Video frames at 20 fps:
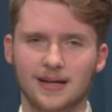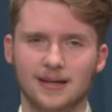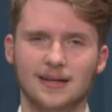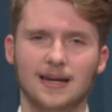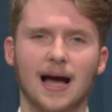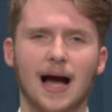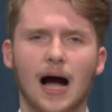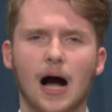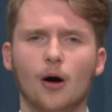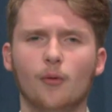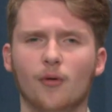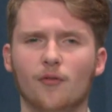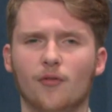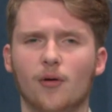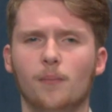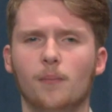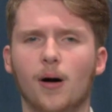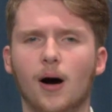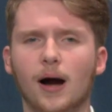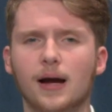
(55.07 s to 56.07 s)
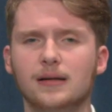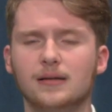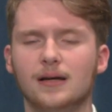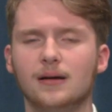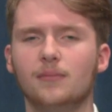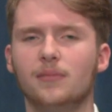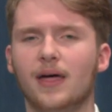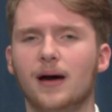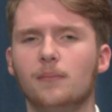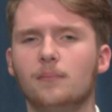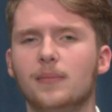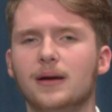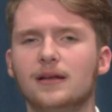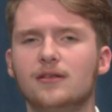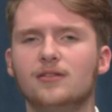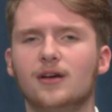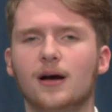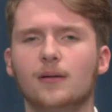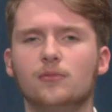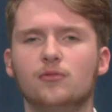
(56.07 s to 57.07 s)
Now, a reminder that
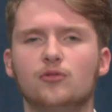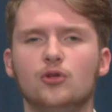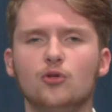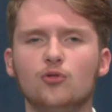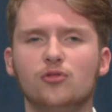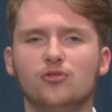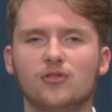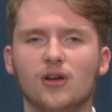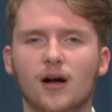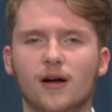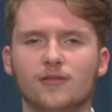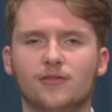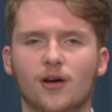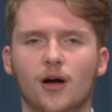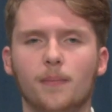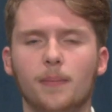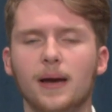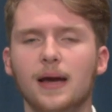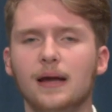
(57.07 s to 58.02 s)
midterms do start up